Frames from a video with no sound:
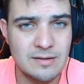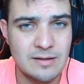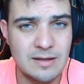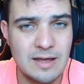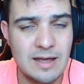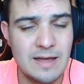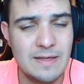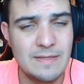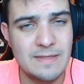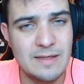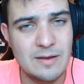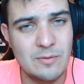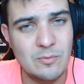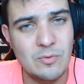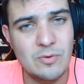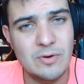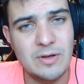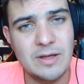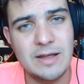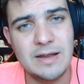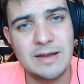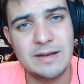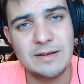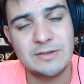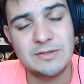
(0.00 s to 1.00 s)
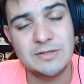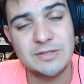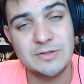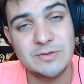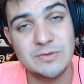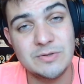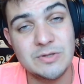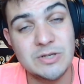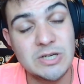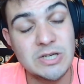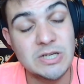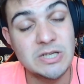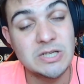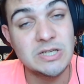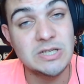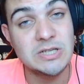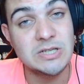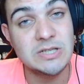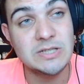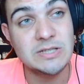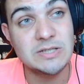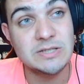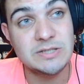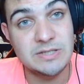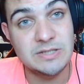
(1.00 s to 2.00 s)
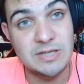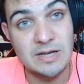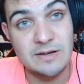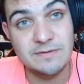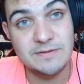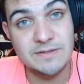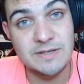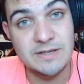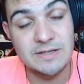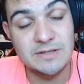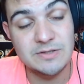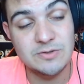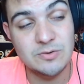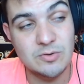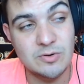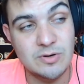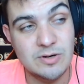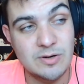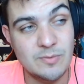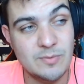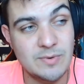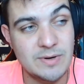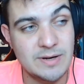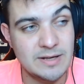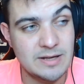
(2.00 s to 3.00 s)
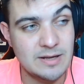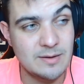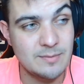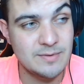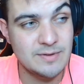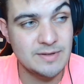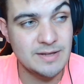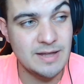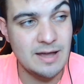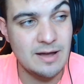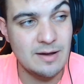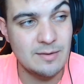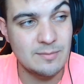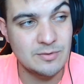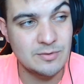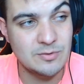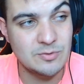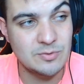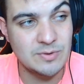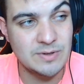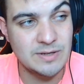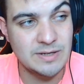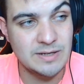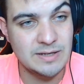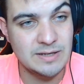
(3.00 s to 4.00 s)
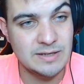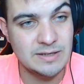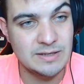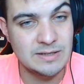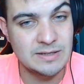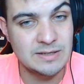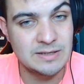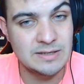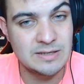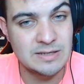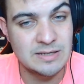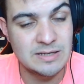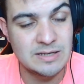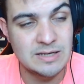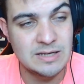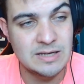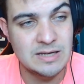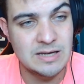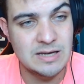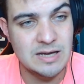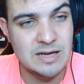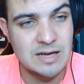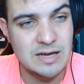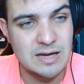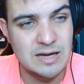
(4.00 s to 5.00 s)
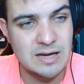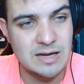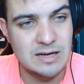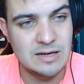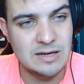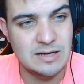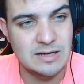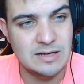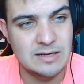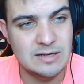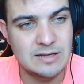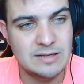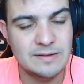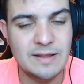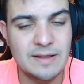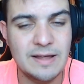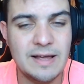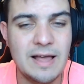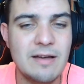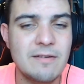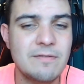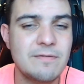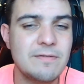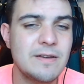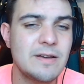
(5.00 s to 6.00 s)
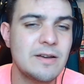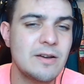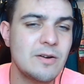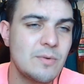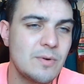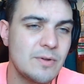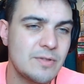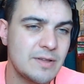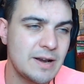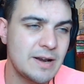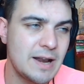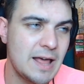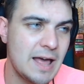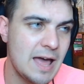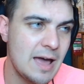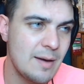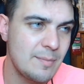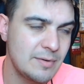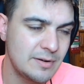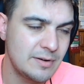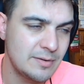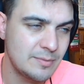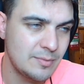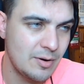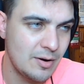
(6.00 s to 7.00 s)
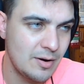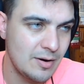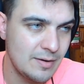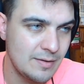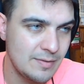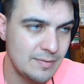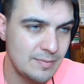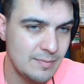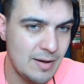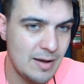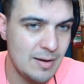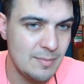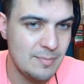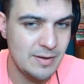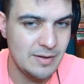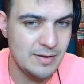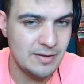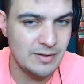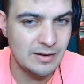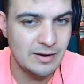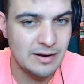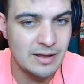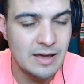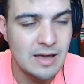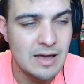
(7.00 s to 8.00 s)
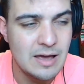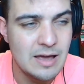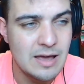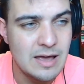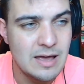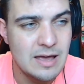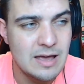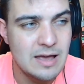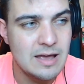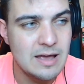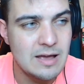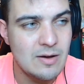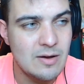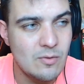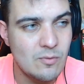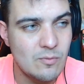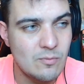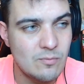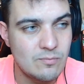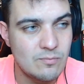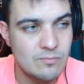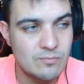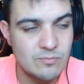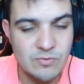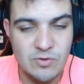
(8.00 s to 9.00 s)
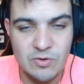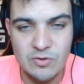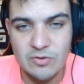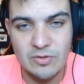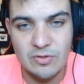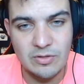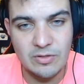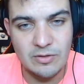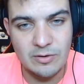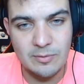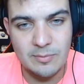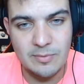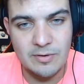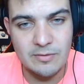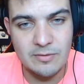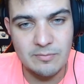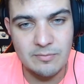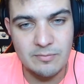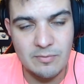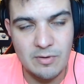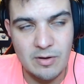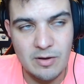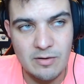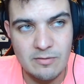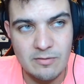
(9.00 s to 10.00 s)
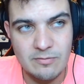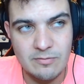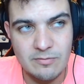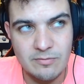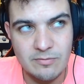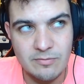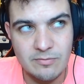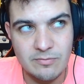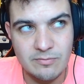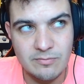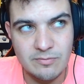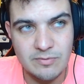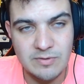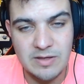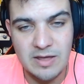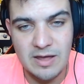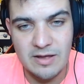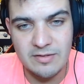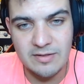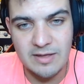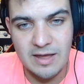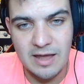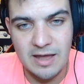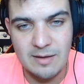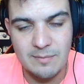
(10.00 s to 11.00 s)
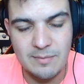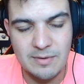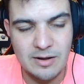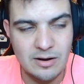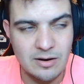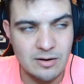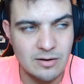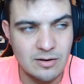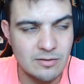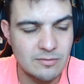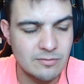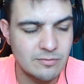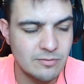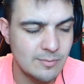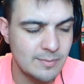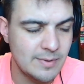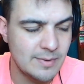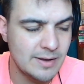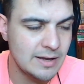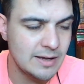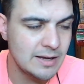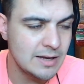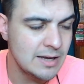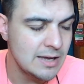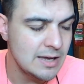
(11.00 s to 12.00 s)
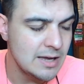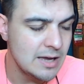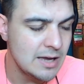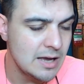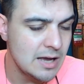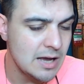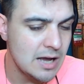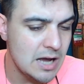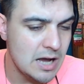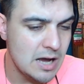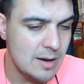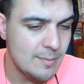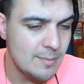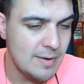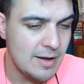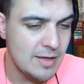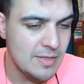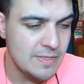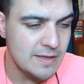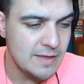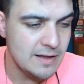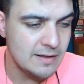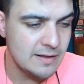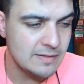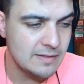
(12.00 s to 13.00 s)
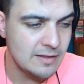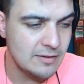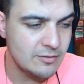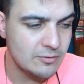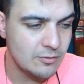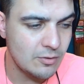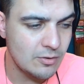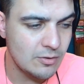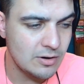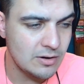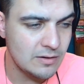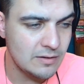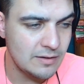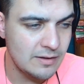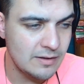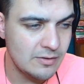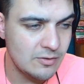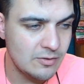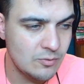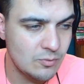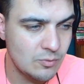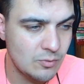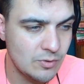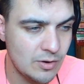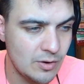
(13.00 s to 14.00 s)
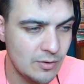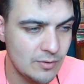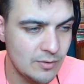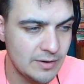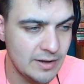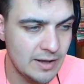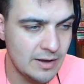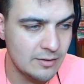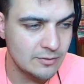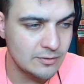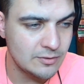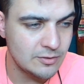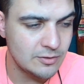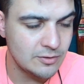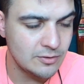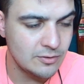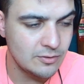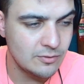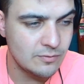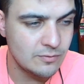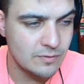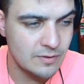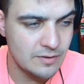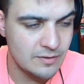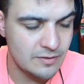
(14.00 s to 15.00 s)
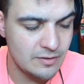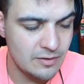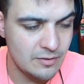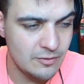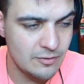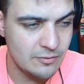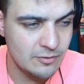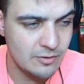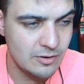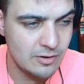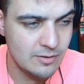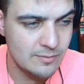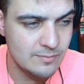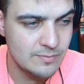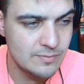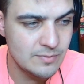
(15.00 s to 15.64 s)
and then we'll get into tough territory when it comes down between like I figure what's going to happen tomorrow in my opinion. Just a little bit of guess game here for me. I think that Start Cleanse will go down to Free Solo Scrub,